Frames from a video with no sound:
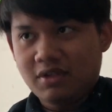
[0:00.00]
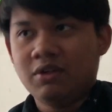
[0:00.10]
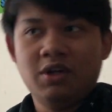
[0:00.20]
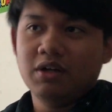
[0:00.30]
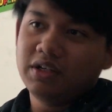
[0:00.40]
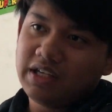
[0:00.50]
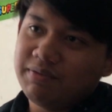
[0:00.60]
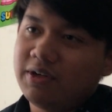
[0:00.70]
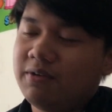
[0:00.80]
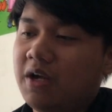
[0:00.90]
Oh, I'm gonna give
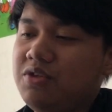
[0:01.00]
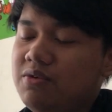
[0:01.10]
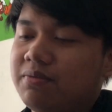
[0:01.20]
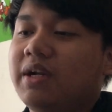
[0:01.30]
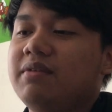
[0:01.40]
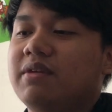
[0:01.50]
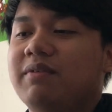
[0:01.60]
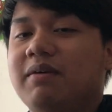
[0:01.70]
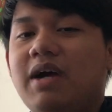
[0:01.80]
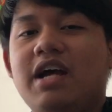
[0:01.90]
her a new friend
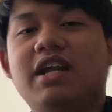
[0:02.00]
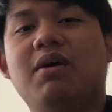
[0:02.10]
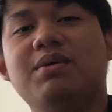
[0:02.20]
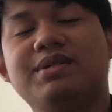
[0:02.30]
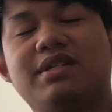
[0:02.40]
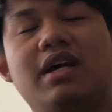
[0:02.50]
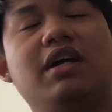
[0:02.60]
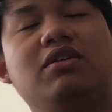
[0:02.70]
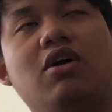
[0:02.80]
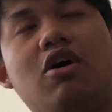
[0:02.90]
about. And I was
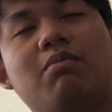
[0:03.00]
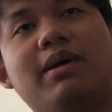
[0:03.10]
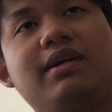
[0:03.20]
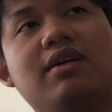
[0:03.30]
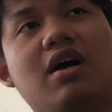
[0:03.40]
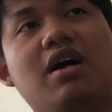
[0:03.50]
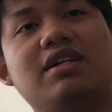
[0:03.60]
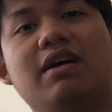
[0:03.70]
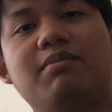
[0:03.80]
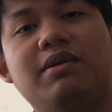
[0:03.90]
like, oh my god,
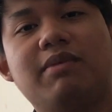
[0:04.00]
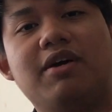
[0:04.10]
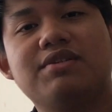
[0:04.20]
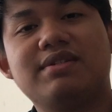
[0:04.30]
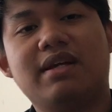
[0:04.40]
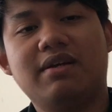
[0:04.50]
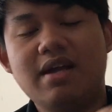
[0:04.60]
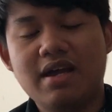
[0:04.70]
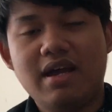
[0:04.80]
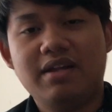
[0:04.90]
I'll be embarrassing there.
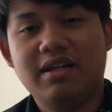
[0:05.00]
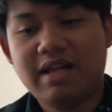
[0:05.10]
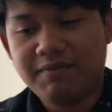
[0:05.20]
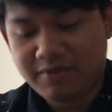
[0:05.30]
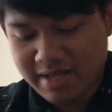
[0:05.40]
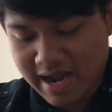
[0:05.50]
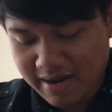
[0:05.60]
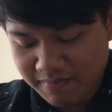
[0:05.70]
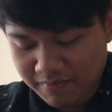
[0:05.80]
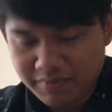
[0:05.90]
And then after
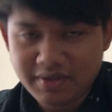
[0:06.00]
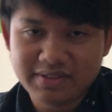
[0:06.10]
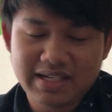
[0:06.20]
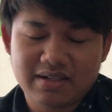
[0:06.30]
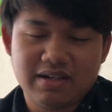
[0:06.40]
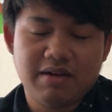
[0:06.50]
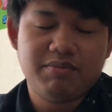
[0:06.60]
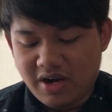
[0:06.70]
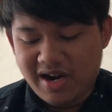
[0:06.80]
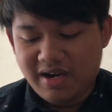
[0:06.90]
that, exactly
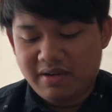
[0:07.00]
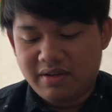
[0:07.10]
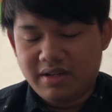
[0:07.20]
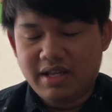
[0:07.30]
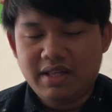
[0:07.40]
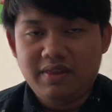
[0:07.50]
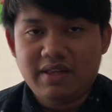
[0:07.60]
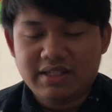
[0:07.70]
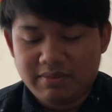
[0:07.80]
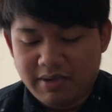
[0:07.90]
happened. Alright,
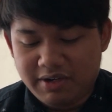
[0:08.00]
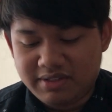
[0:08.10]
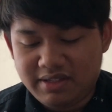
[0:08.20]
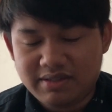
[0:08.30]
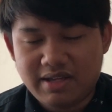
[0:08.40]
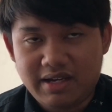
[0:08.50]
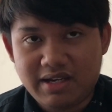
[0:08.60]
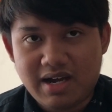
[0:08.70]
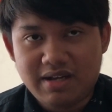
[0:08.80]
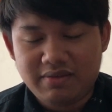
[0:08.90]
that's embarrassing that I
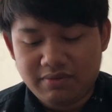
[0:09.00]
got.